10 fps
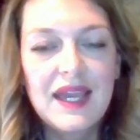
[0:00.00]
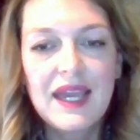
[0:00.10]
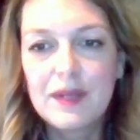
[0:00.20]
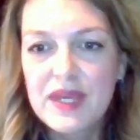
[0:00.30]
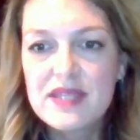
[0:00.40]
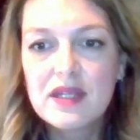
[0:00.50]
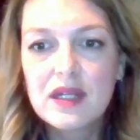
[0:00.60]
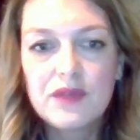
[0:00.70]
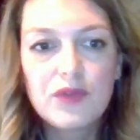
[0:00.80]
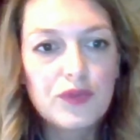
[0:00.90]
And
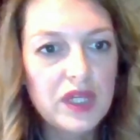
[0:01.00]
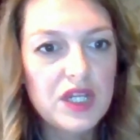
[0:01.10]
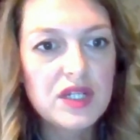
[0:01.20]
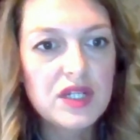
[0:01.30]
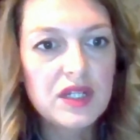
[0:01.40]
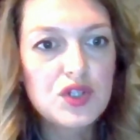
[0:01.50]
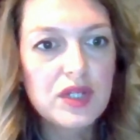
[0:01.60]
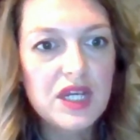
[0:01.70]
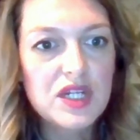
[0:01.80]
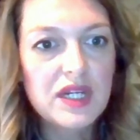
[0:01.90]
basically for vocational
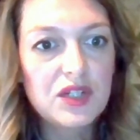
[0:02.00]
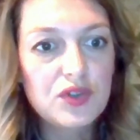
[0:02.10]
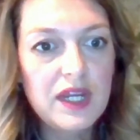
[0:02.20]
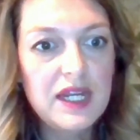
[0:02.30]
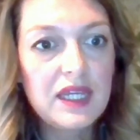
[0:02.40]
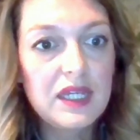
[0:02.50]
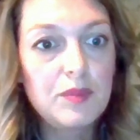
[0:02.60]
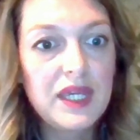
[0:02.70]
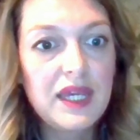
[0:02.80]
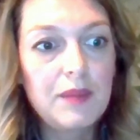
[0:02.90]
education and training, it
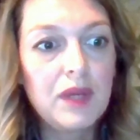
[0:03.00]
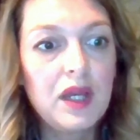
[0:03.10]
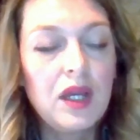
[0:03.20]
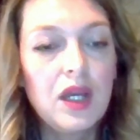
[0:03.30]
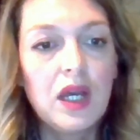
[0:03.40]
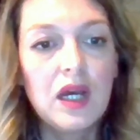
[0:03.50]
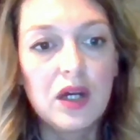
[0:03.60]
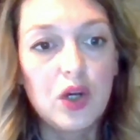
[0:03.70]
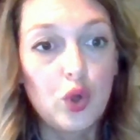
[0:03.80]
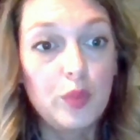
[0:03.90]
became
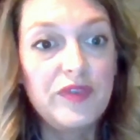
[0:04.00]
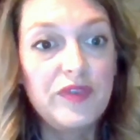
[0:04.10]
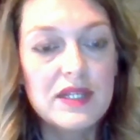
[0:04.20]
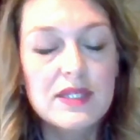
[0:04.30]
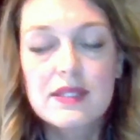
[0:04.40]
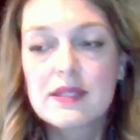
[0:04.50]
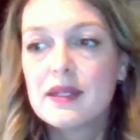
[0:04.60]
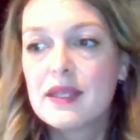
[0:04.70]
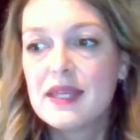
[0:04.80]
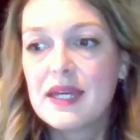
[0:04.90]
obvious
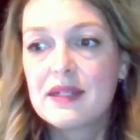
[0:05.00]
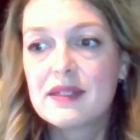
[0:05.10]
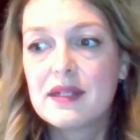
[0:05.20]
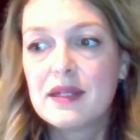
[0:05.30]
that